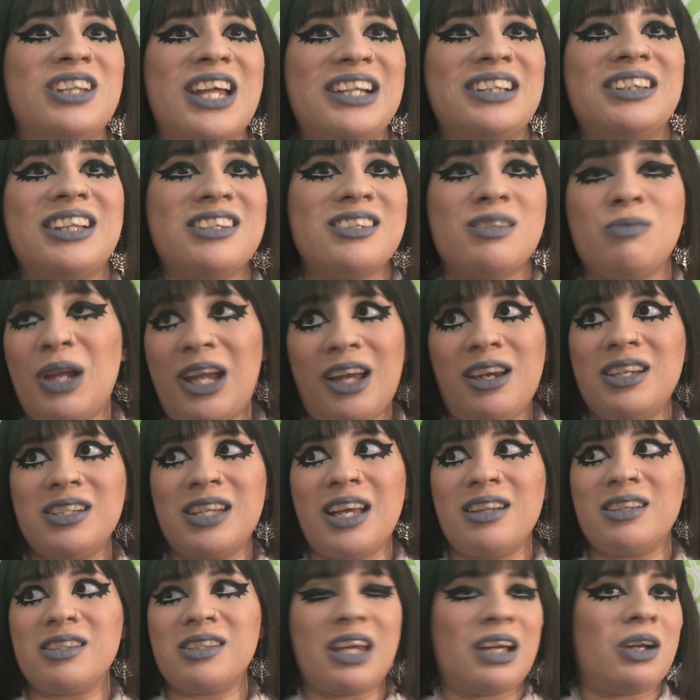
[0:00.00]
Like, doesn't make any
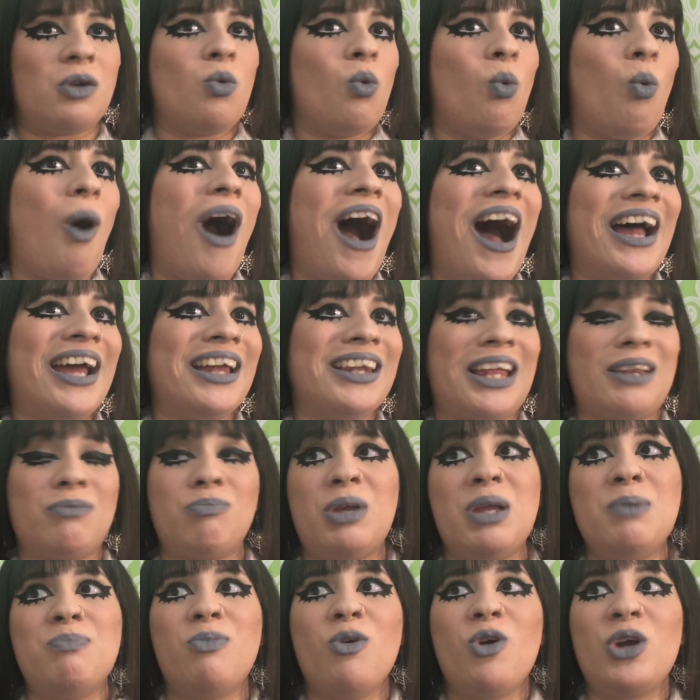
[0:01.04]
sense. Like, why? Like,
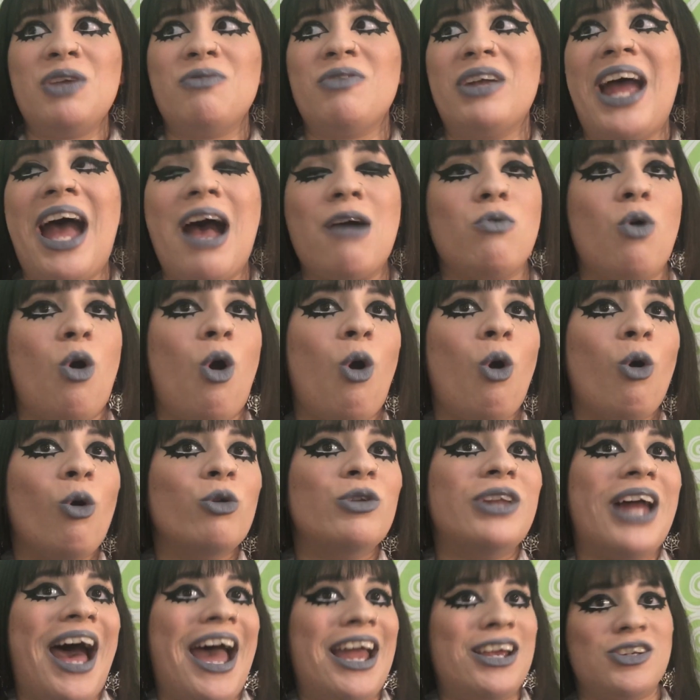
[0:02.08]
people even have
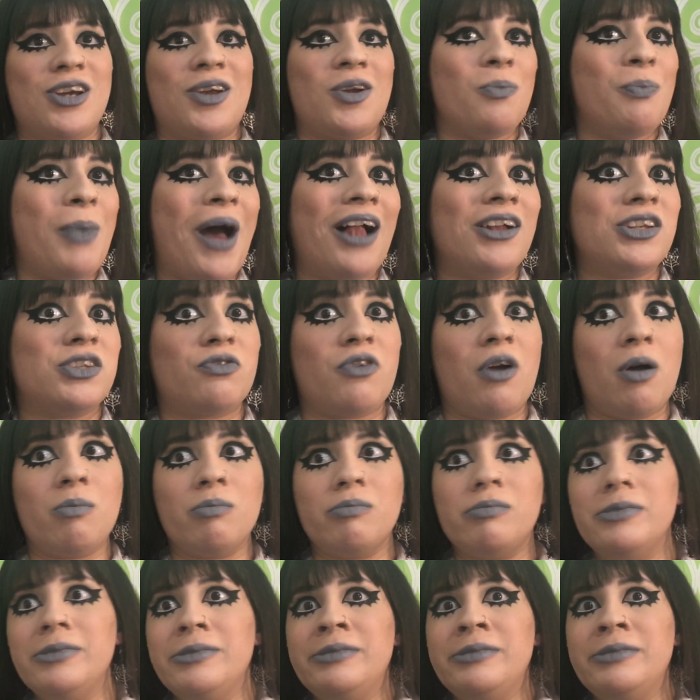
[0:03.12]
old eyeshadow palettes from